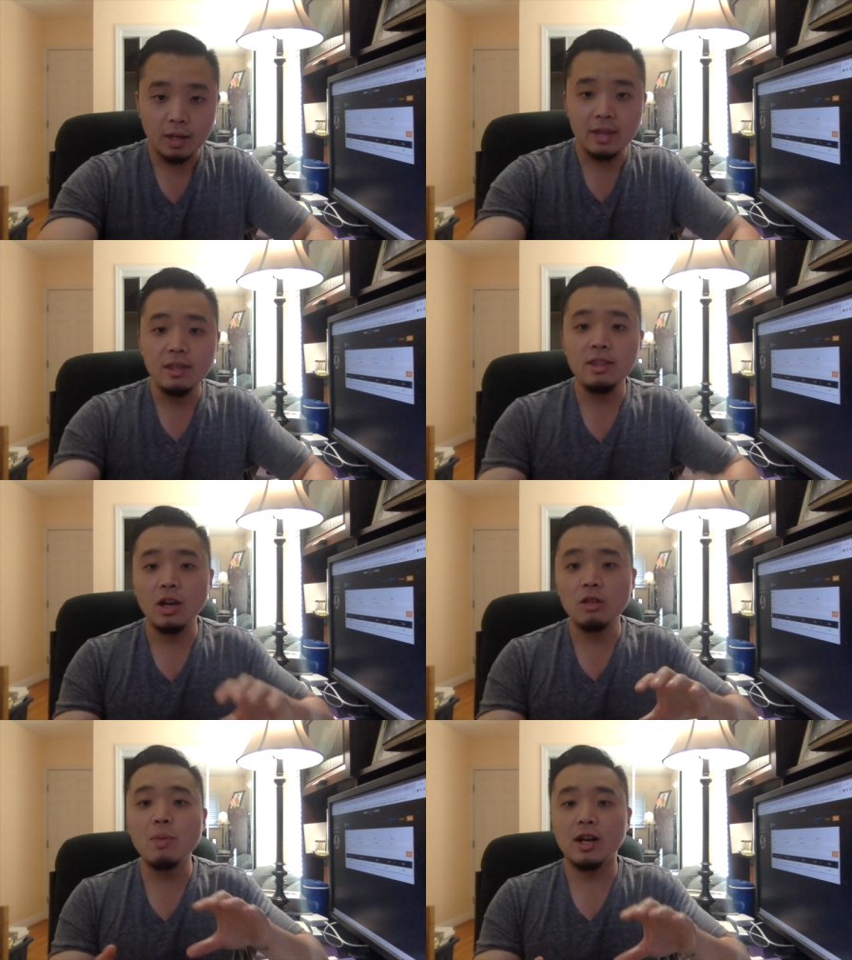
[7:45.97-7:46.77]
And then the
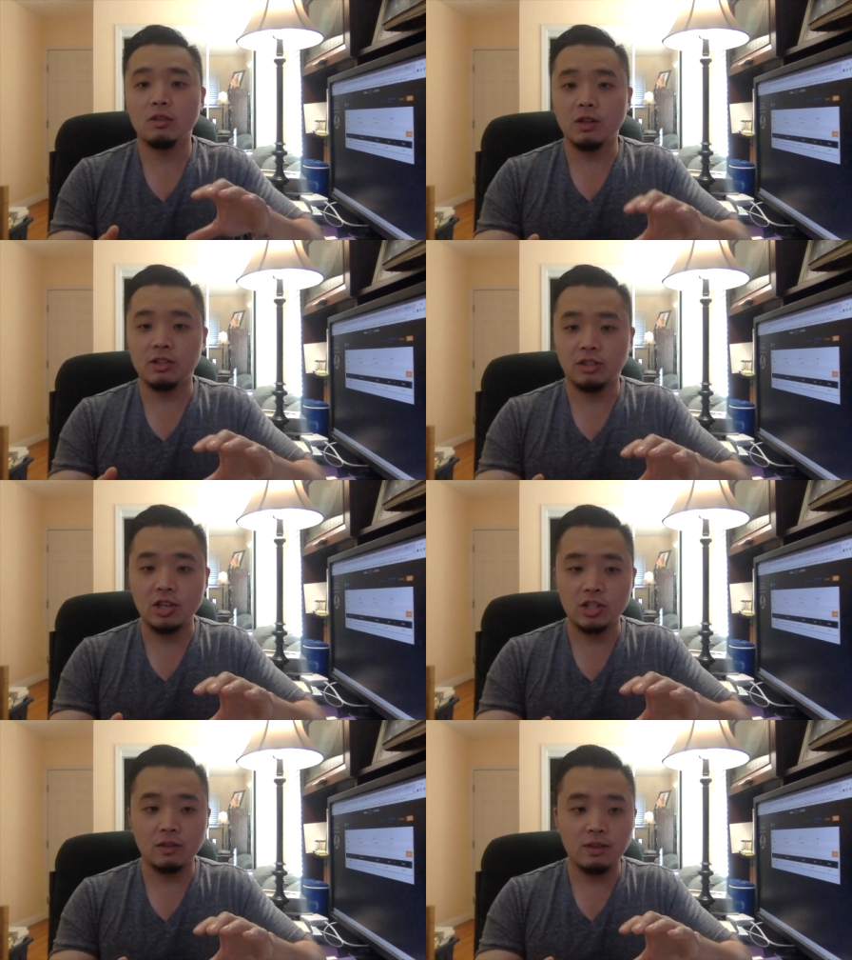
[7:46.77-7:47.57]
other
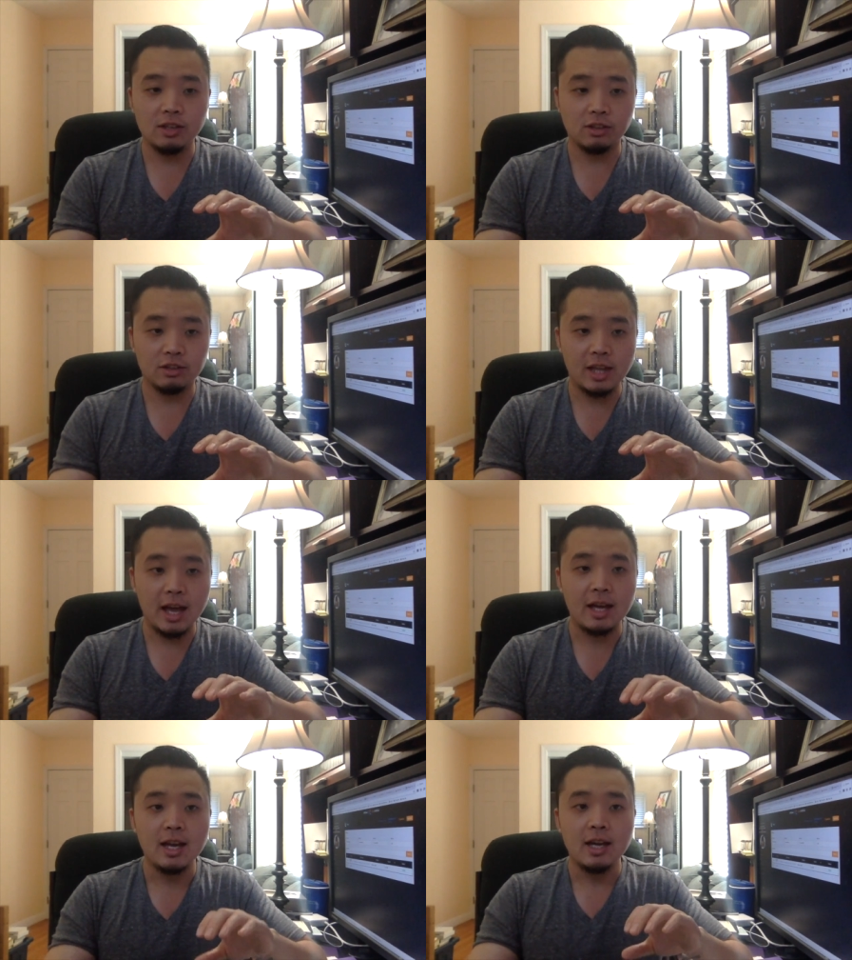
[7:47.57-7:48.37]
manifestation of this is
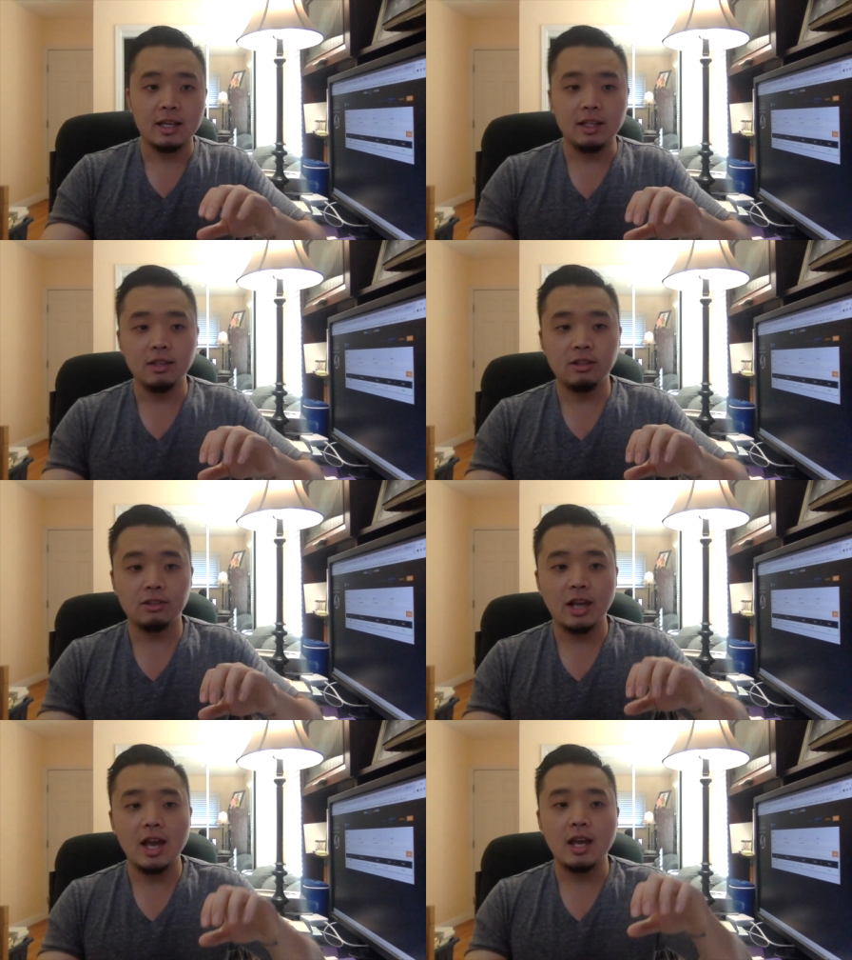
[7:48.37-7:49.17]
that he's
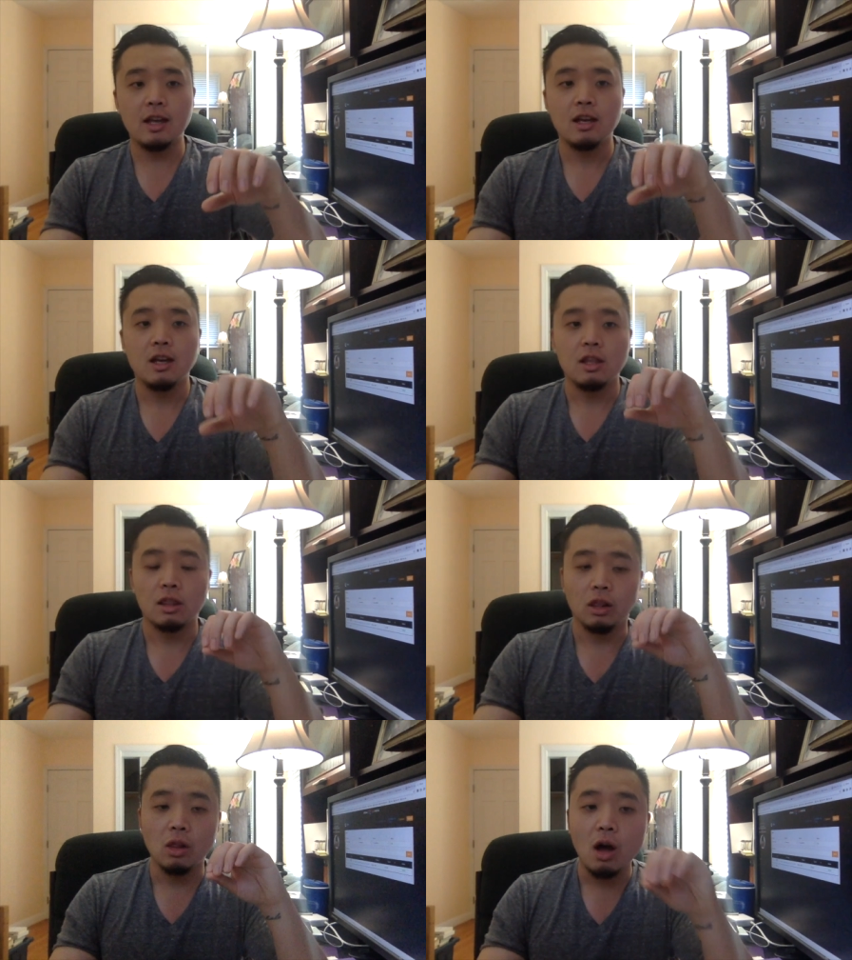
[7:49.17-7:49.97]
saying
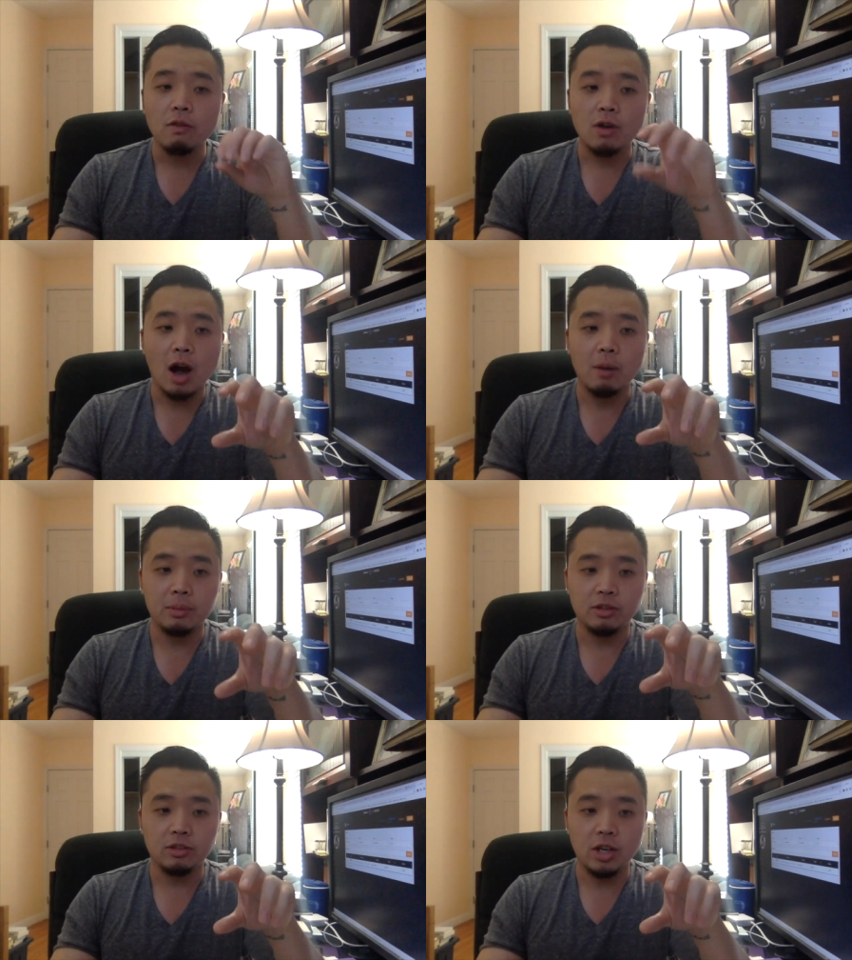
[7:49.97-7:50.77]
the law of
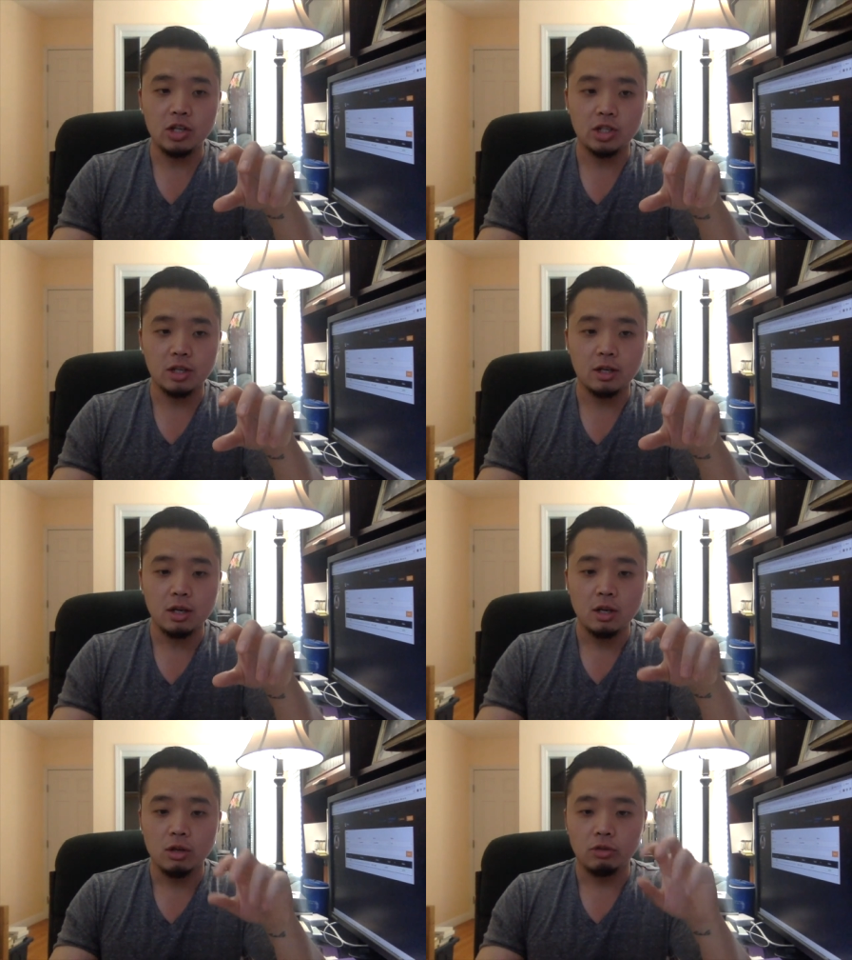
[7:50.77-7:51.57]
compensation.
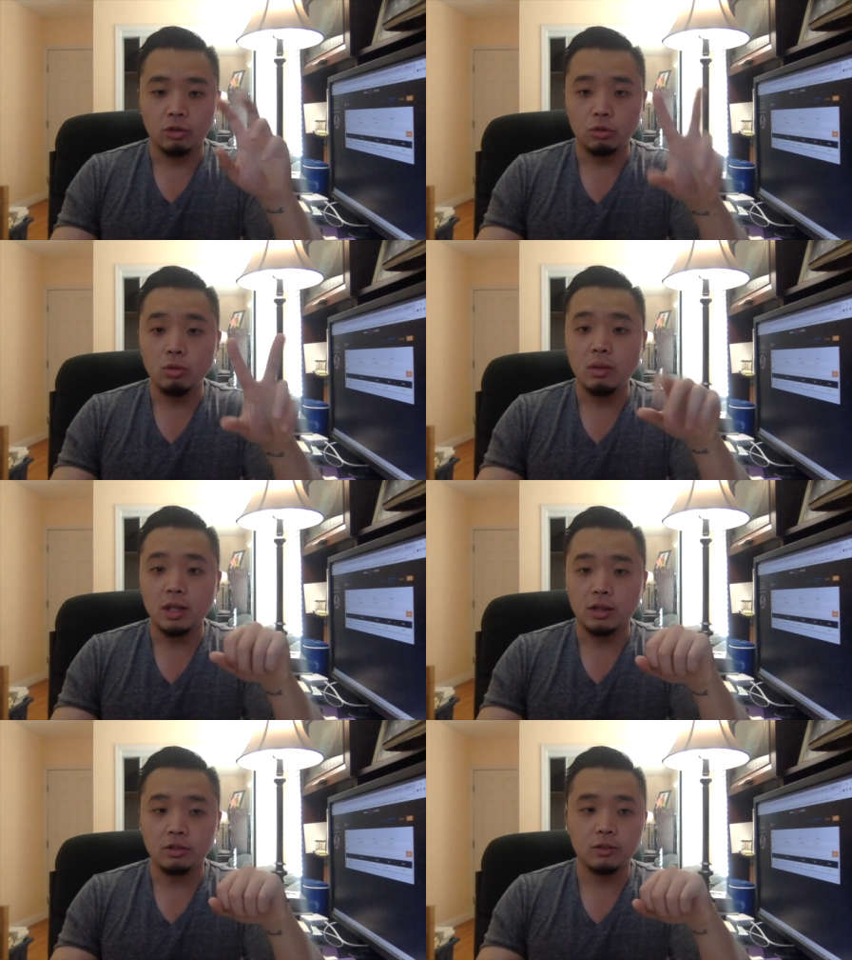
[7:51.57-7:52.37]
So two
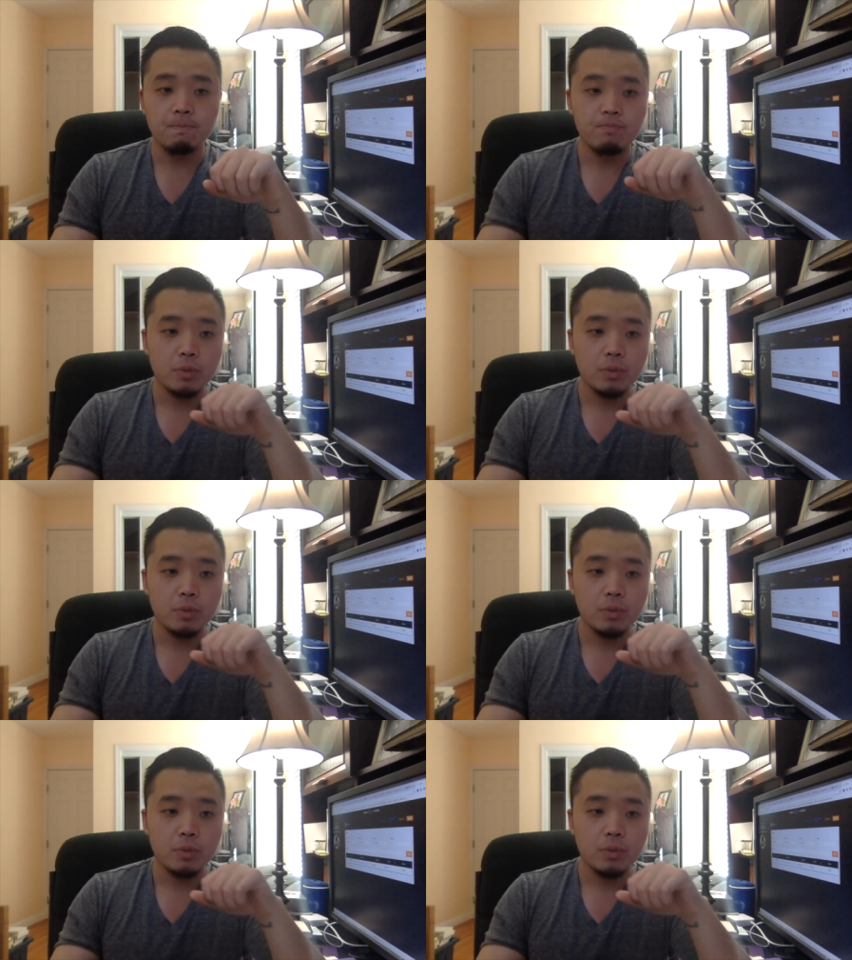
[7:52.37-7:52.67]
things.